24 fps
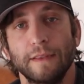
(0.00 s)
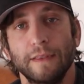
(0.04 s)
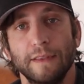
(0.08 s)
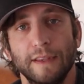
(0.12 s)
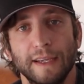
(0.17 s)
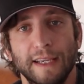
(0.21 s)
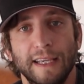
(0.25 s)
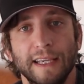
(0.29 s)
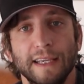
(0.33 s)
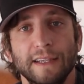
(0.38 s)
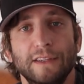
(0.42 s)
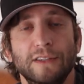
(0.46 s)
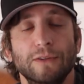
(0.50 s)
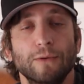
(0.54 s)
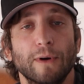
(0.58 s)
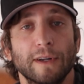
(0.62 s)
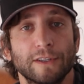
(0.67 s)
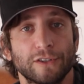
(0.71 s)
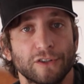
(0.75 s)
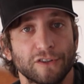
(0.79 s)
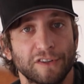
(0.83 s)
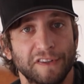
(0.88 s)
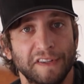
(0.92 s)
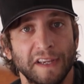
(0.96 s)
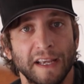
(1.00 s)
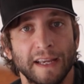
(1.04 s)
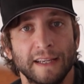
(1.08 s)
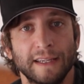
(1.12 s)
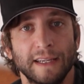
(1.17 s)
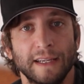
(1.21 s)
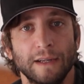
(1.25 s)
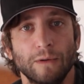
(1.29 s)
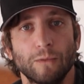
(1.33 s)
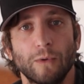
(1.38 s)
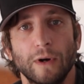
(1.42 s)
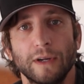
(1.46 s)
The key to
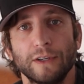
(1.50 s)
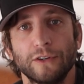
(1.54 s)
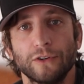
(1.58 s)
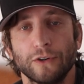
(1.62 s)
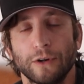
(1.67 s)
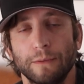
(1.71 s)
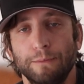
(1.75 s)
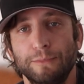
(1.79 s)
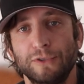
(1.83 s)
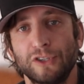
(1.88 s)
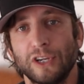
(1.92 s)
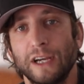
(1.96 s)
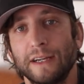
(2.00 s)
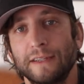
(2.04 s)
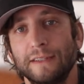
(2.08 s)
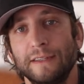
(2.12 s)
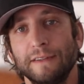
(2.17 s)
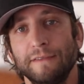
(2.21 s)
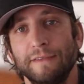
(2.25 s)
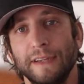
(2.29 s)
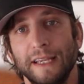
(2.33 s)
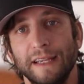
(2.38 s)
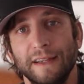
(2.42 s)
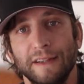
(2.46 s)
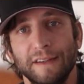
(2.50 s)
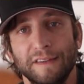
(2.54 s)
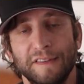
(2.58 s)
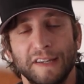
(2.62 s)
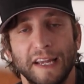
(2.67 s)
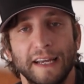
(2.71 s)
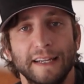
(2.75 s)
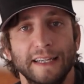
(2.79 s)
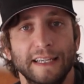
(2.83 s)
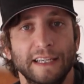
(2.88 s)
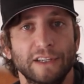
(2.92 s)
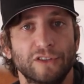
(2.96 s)
understanding what your objective is
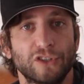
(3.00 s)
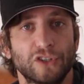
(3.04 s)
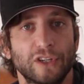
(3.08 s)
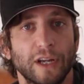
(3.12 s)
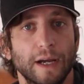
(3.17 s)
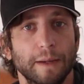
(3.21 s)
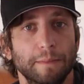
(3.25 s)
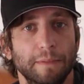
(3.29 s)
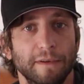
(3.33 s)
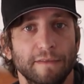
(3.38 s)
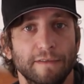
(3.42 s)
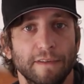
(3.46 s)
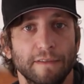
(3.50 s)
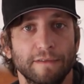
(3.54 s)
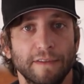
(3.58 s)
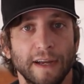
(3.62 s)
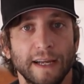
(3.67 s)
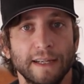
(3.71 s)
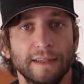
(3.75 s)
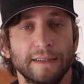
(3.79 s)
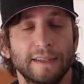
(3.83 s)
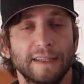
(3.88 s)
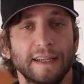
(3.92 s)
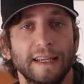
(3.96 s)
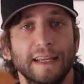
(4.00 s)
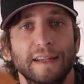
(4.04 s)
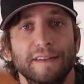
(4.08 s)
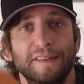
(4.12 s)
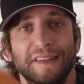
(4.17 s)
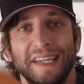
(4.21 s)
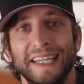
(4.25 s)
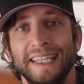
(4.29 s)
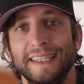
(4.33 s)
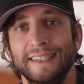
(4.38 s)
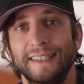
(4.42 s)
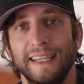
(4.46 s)
at each type of event
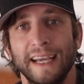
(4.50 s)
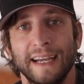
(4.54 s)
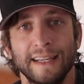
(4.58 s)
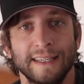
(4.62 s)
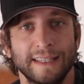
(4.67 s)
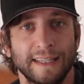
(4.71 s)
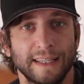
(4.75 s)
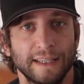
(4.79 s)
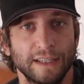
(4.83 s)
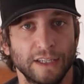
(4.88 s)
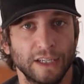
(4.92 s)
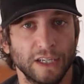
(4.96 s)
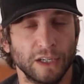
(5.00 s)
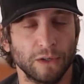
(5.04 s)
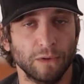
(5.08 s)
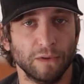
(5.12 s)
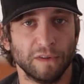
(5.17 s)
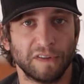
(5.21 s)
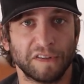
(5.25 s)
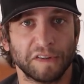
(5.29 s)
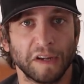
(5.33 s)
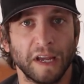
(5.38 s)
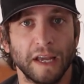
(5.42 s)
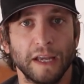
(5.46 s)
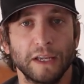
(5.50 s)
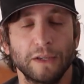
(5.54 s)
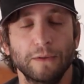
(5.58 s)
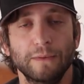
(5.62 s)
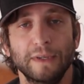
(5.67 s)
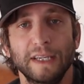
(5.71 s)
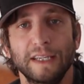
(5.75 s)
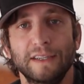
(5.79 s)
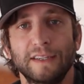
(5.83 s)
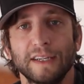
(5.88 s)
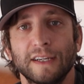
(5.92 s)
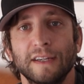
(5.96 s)
is intended use. You
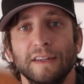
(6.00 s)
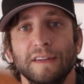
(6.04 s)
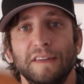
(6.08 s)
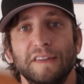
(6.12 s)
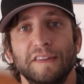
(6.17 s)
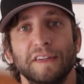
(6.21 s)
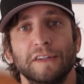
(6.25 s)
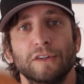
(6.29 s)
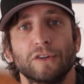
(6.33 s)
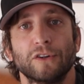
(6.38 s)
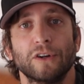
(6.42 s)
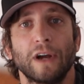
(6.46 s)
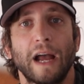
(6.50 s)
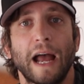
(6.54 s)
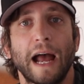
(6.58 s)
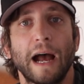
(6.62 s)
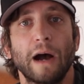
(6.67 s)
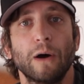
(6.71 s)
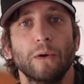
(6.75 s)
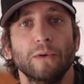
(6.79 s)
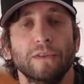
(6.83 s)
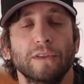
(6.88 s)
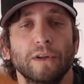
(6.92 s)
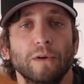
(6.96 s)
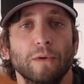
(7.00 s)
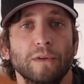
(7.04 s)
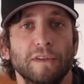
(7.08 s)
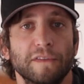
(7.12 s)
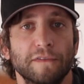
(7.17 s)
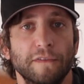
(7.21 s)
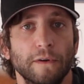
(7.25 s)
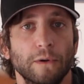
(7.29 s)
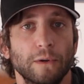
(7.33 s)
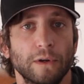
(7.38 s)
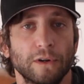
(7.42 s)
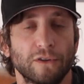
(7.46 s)
need to consider how those
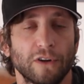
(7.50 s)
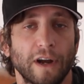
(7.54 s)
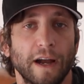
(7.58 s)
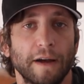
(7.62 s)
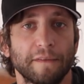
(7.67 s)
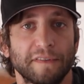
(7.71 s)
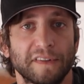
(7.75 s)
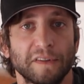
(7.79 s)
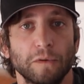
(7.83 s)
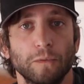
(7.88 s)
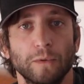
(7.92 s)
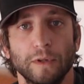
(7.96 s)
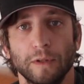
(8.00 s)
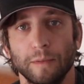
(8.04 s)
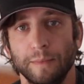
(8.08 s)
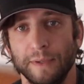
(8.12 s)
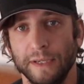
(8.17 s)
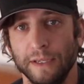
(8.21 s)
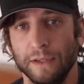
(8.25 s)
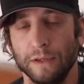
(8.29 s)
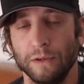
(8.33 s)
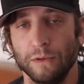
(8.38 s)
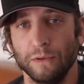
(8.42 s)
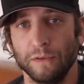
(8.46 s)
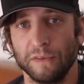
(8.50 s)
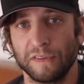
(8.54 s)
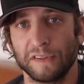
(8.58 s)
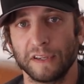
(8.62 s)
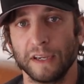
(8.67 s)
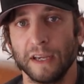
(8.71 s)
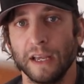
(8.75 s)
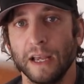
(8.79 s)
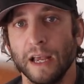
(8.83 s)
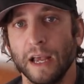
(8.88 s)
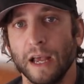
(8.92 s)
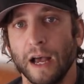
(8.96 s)
photographs will be
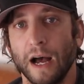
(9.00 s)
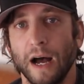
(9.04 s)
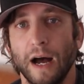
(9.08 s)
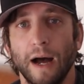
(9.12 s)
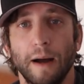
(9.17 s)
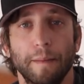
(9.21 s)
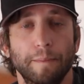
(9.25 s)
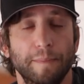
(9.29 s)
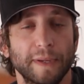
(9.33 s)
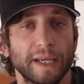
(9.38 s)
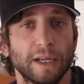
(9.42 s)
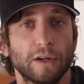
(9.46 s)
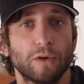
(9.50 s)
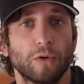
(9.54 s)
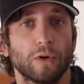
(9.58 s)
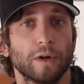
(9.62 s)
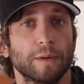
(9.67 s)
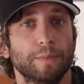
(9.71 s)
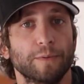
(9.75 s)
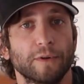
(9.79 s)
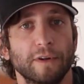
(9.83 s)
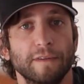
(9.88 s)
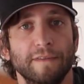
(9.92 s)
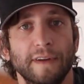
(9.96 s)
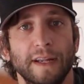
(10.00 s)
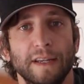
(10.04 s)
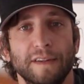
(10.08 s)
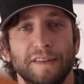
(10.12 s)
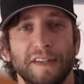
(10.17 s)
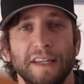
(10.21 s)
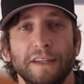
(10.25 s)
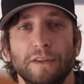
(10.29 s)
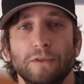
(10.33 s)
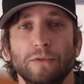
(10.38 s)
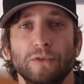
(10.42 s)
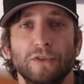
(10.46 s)
used. Uh, big corporate
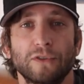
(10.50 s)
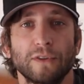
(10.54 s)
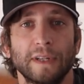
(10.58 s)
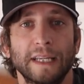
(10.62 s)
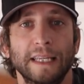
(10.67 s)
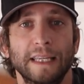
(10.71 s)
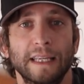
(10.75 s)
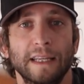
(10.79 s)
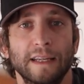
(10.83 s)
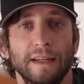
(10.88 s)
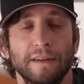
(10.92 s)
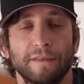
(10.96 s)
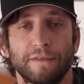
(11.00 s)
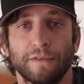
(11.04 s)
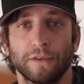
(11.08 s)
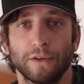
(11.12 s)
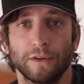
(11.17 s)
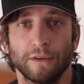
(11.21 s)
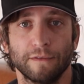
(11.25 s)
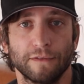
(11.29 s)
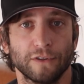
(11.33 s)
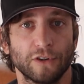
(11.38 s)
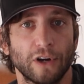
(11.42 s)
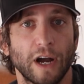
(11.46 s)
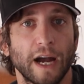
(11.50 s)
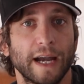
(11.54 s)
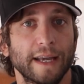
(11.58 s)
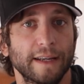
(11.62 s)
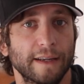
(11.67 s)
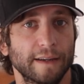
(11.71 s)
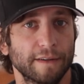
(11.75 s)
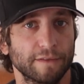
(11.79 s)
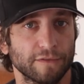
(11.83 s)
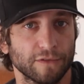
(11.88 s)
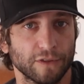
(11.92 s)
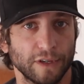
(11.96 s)
events, they usually need it for a
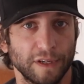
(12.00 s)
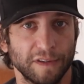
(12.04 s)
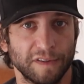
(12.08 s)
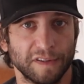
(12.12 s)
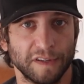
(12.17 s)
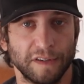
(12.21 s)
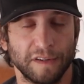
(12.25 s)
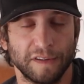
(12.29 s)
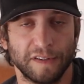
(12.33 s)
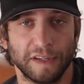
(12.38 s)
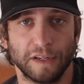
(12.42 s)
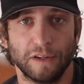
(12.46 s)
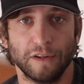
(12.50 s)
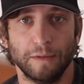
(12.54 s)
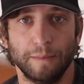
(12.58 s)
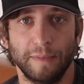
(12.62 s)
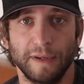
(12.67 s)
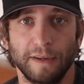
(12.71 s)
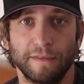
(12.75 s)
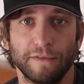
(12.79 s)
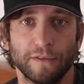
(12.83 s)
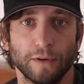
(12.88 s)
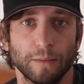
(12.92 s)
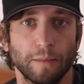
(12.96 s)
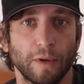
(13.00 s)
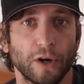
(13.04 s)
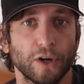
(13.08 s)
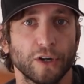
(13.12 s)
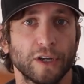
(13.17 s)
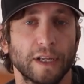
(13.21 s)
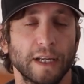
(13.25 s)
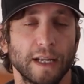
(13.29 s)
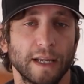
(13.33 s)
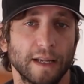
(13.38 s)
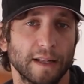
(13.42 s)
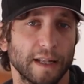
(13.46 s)
variety of reasons. It could be for
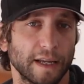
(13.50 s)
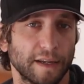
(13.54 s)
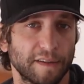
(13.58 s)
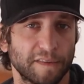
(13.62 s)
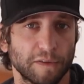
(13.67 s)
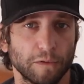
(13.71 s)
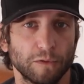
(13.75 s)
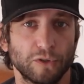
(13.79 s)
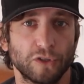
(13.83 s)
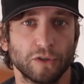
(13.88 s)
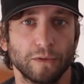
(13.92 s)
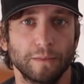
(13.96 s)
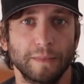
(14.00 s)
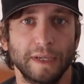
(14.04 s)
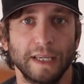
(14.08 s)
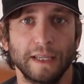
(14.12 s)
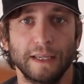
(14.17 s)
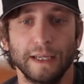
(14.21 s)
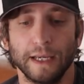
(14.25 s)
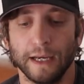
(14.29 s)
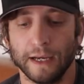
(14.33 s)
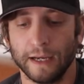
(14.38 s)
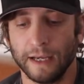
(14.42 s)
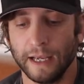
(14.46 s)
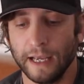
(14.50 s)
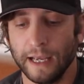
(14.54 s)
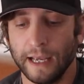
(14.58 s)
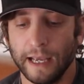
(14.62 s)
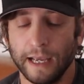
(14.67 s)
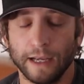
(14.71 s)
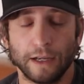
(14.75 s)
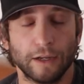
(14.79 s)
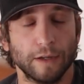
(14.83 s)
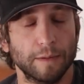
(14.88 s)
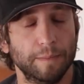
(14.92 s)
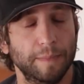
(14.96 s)
marketing, like social media.
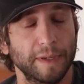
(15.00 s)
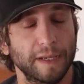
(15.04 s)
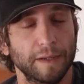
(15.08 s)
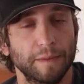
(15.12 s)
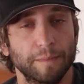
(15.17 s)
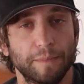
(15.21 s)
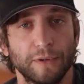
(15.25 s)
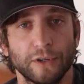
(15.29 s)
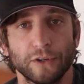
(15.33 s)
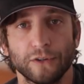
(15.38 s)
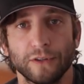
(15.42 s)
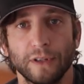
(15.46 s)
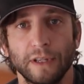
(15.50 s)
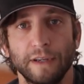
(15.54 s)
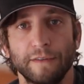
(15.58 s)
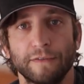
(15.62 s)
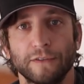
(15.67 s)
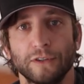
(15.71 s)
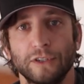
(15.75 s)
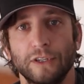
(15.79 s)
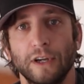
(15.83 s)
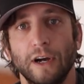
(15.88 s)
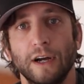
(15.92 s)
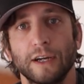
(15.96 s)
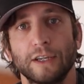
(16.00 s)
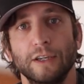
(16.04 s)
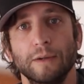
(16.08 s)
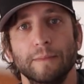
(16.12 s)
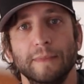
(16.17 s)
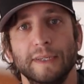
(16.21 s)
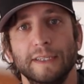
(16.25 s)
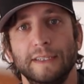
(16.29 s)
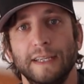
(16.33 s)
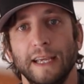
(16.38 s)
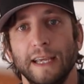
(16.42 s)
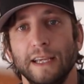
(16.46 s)
It could be purely for
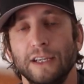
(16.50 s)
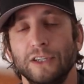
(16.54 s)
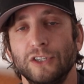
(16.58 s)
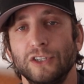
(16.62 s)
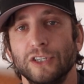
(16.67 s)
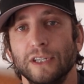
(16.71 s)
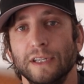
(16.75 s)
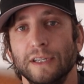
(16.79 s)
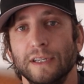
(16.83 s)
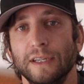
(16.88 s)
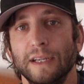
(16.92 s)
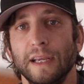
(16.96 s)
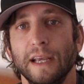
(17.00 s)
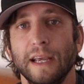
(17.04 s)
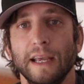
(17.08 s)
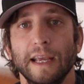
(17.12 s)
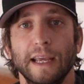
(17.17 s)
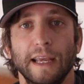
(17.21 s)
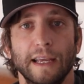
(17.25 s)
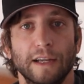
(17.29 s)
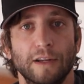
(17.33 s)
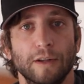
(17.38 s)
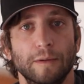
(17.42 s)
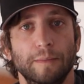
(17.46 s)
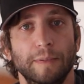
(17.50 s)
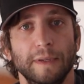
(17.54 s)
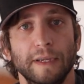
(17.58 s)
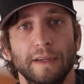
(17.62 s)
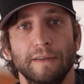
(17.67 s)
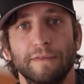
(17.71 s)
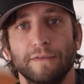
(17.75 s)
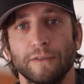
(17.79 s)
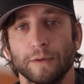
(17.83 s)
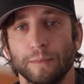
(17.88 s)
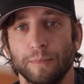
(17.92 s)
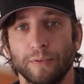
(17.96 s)
documentation. It could
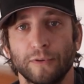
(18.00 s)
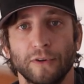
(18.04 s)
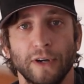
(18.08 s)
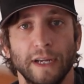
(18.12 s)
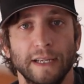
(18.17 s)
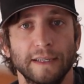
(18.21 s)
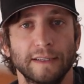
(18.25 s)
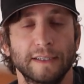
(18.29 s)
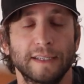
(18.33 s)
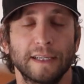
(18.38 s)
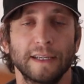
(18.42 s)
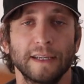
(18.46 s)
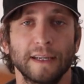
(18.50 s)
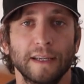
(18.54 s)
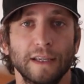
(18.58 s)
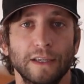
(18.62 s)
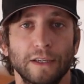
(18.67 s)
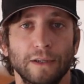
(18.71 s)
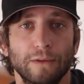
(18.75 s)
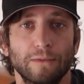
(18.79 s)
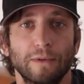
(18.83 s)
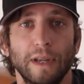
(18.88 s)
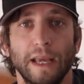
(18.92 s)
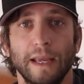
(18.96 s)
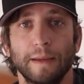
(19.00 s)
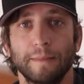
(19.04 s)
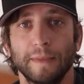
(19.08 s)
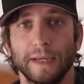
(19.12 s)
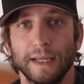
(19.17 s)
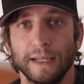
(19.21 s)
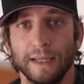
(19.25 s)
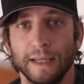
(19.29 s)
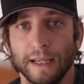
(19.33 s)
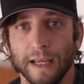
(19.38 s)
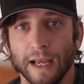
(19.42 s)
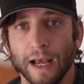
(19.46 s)
be for print, you name
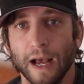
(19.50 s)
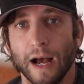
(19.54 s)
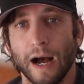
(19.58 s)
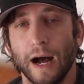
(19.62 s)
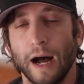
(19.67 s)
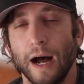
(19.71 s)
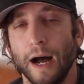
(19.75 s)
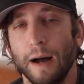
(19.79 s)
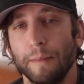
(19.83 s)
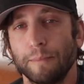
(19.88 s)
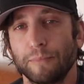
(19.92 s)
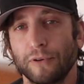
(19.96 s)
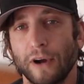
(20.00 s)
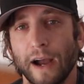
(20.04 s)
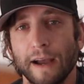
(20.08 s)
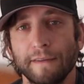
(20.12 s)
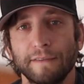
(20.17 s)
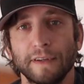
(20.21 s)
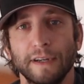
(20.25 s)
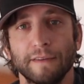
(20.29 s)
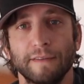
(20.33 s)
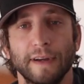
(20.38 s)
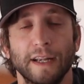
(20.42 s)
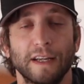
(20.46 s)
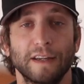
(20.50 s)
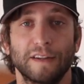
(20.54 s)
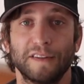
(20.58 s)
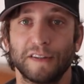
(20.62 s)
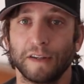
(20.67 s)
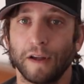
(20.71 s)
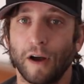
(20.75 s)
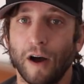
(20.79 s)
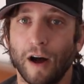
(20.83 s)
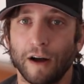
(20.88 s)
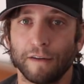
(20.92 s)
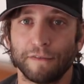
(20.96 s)
it. Uh, private
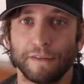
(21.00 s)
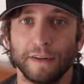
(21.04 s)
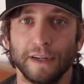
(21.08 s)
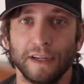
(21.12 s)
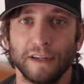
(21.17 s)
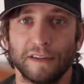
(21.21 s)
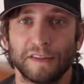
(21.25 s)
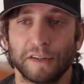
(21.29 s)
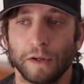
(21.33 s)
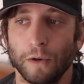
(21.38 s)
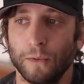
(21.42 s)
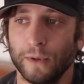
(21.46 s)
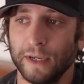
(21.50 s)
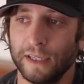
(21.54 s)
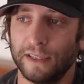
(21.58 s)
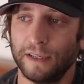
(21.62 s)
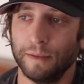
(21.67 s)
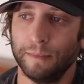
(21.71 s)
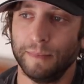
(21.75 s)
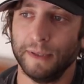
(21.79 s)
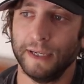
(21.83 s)
events, often it's going to